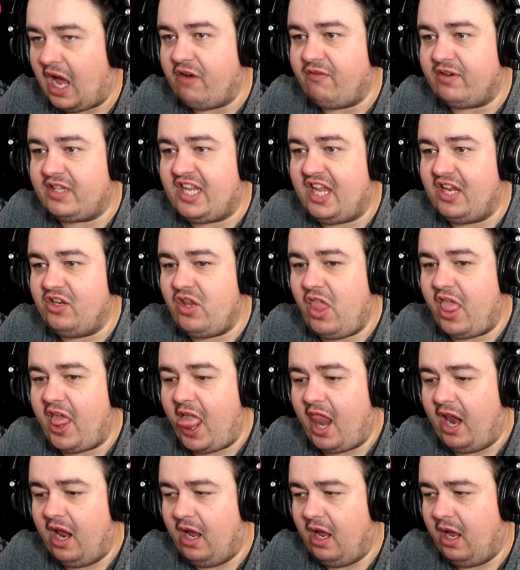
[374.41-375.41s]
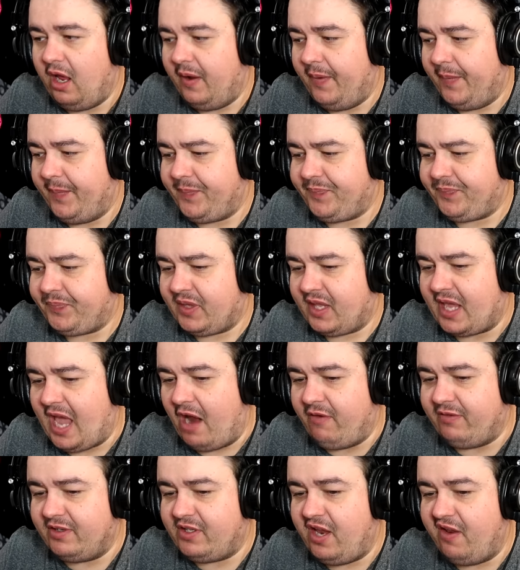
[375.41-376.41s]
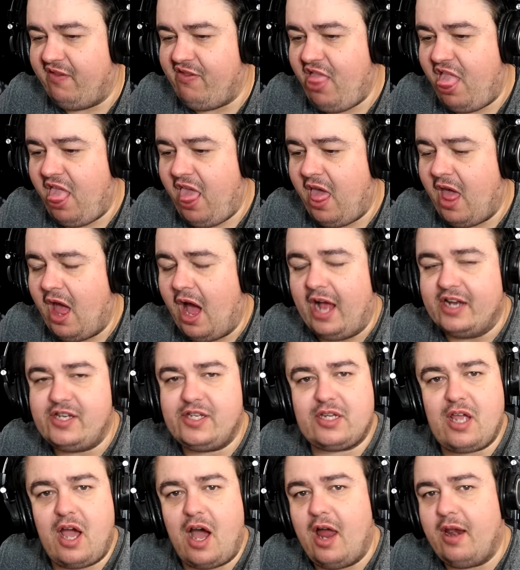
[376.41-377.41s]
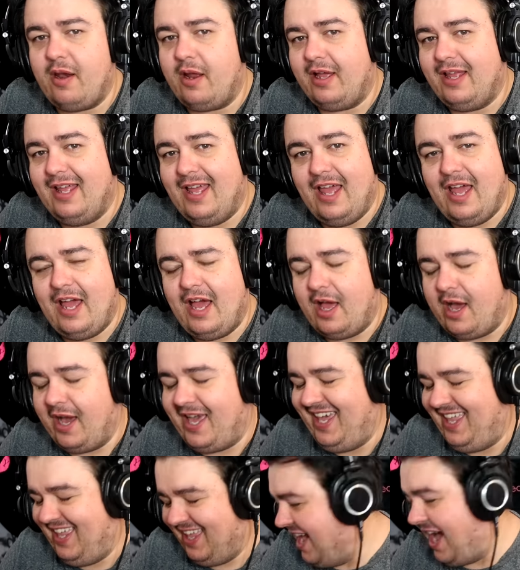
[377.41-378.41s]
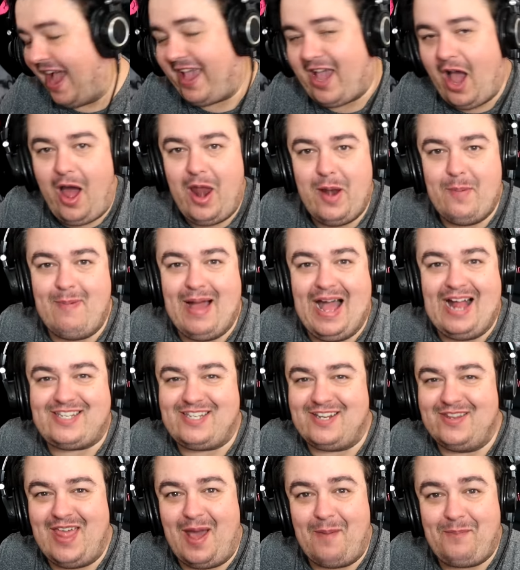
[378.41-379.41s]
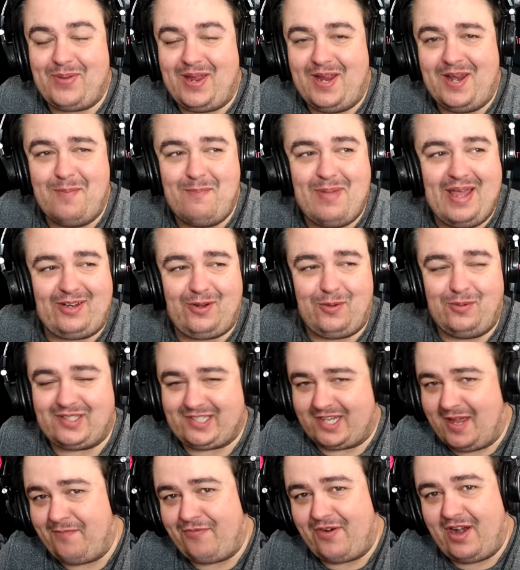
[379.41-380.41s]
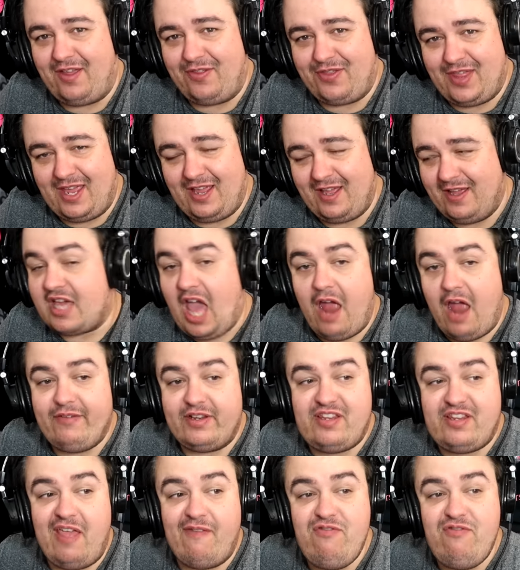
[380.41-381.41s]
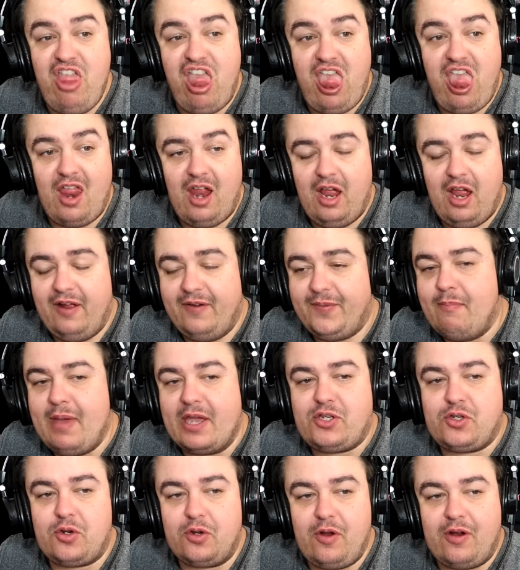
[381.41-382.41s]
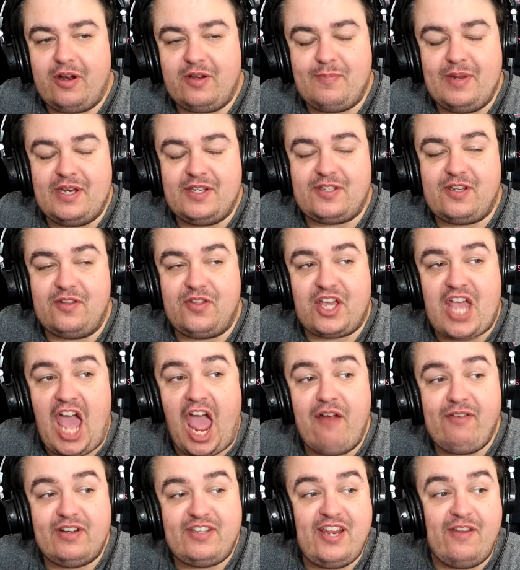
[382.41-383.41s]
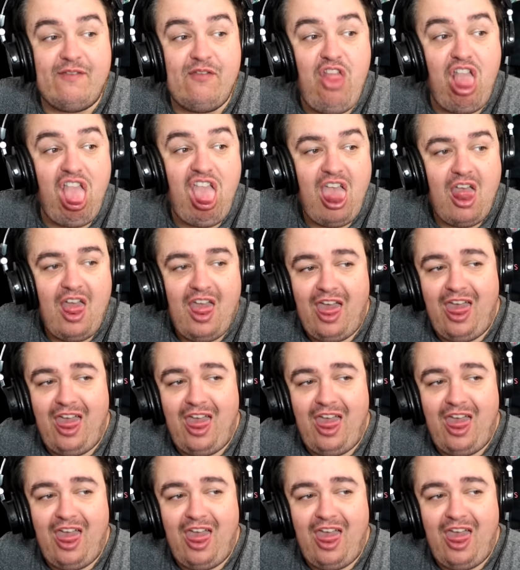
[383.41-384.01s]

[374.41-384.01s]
Chiratine. Chiratine. I just can't... I can't imagine that being a medical term for anything. Chiratine. Make sure you're administered the chiratine.